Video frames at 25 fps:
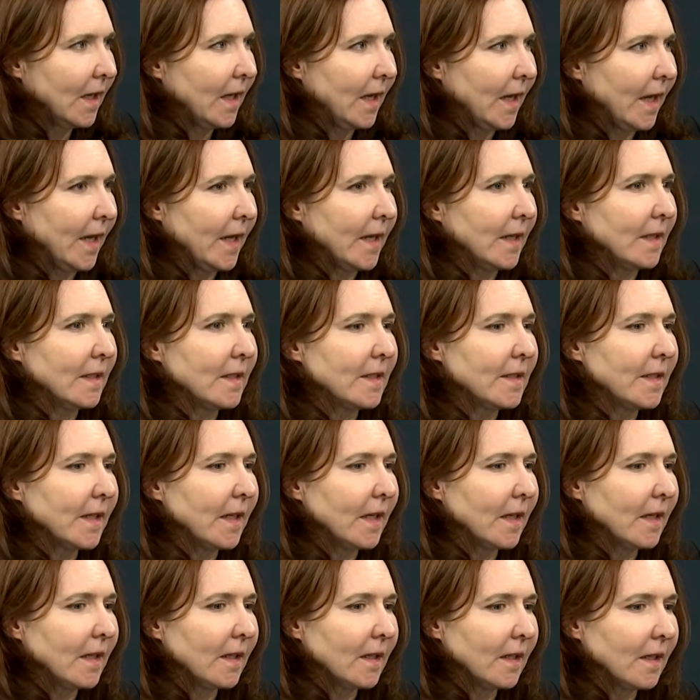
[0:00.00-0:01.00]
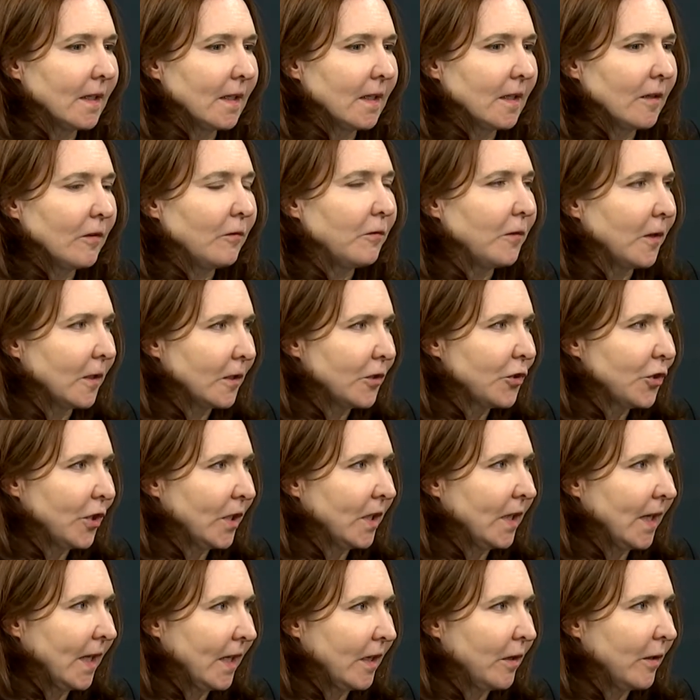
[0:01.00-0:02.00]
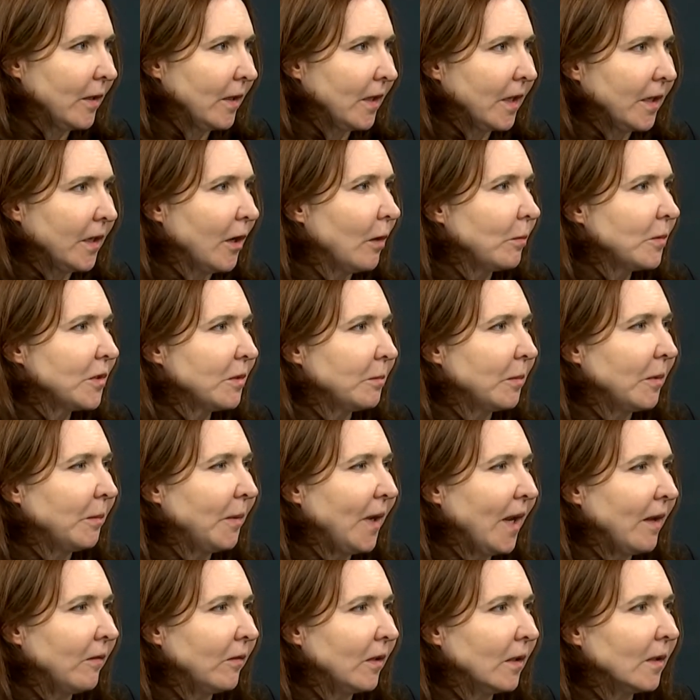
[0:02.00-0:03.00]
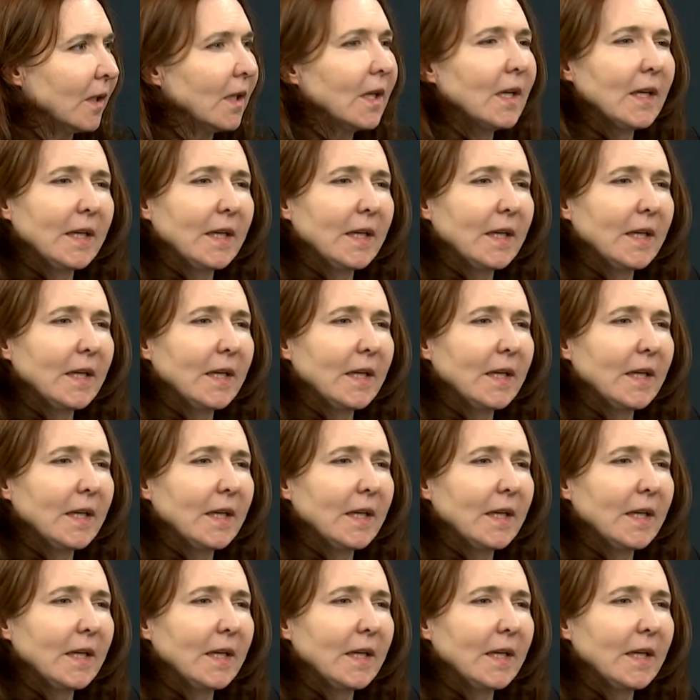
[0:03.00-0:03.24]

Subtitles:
and function at an optimum level.